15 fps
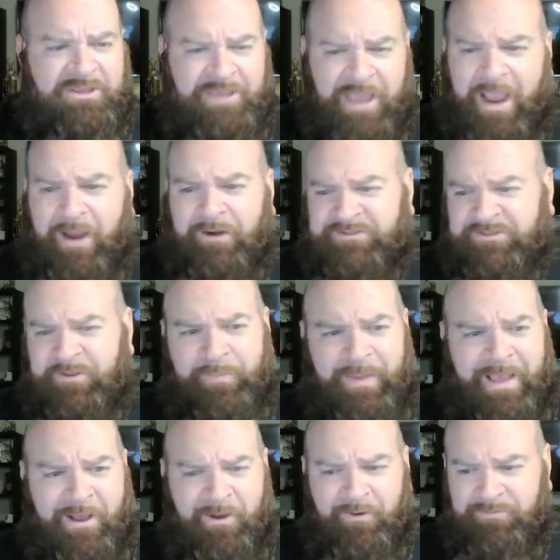cares
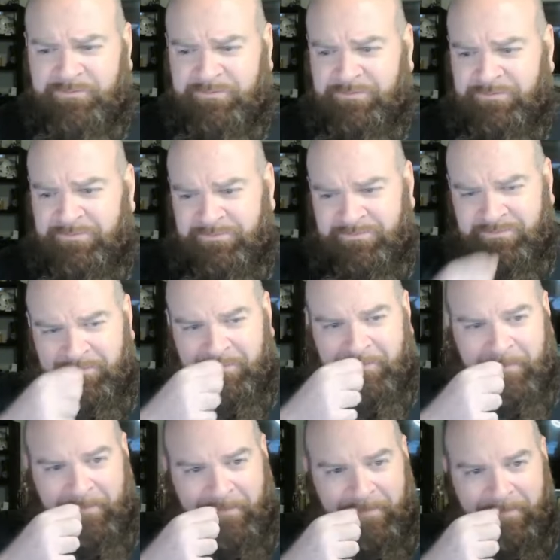about,
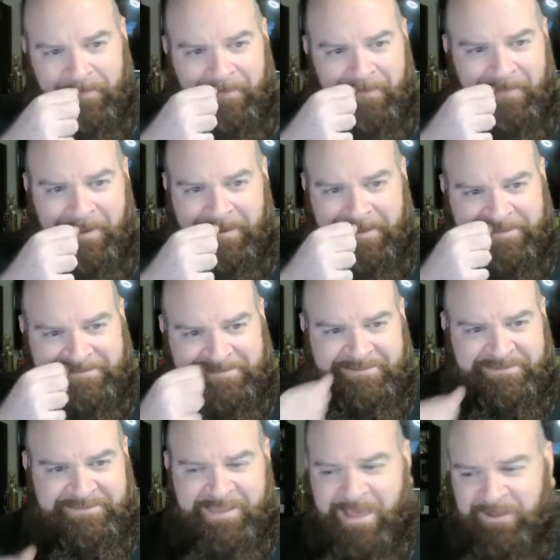against the
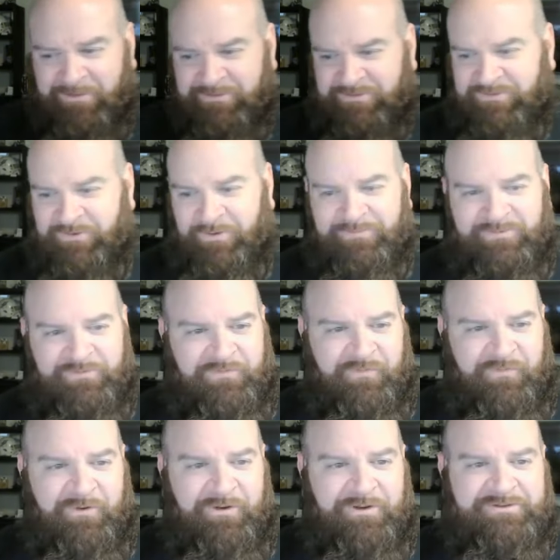Seattle Storm drew
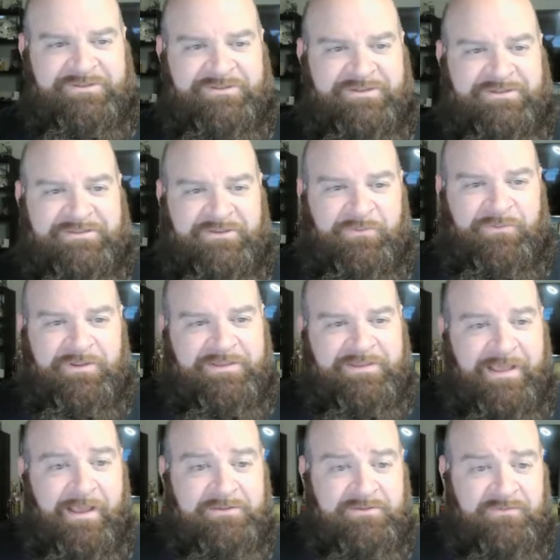four hundred sixty-one
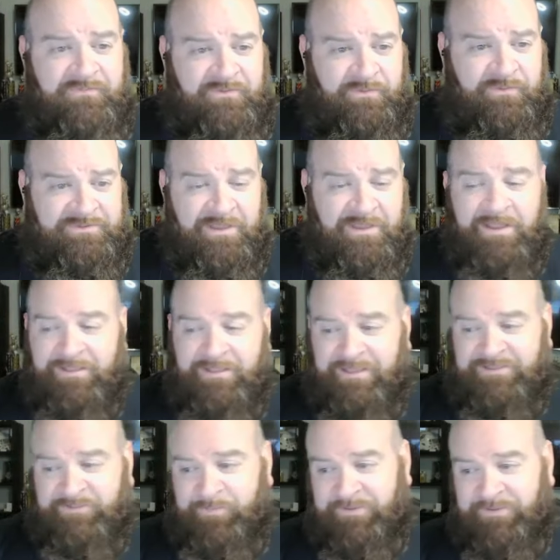thousand viewers.
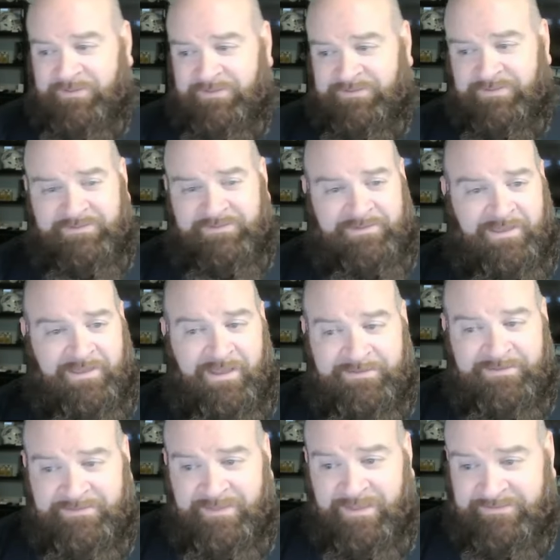Let's put this into
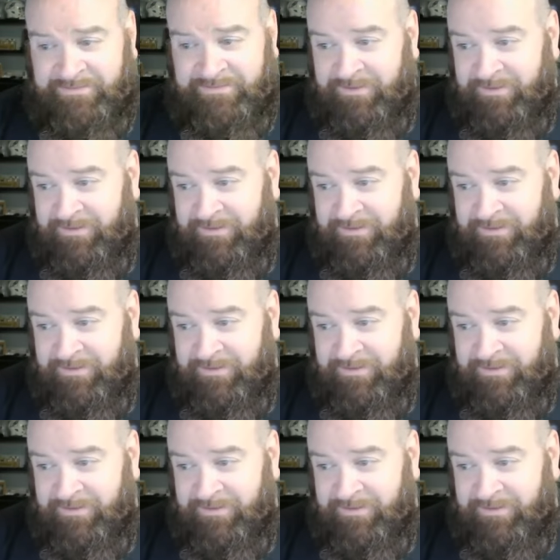context.